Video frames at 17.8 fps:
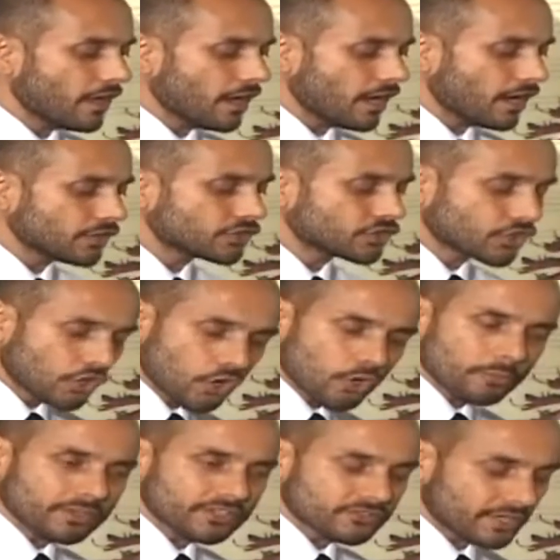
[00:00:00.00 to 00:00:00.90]
a
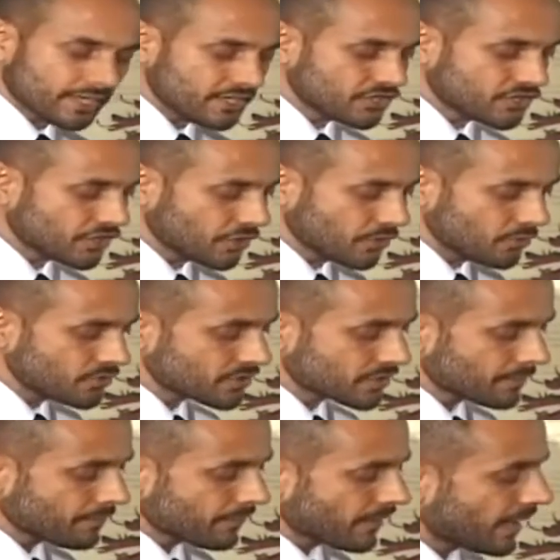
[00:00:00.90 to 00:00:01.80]
term is, is
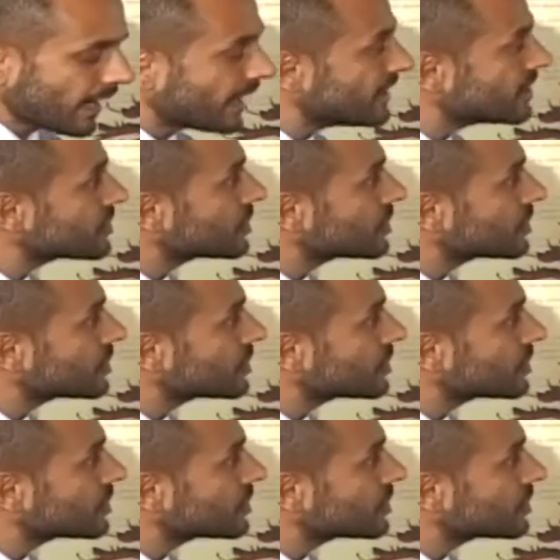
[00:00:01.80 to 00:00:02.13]
used, and it's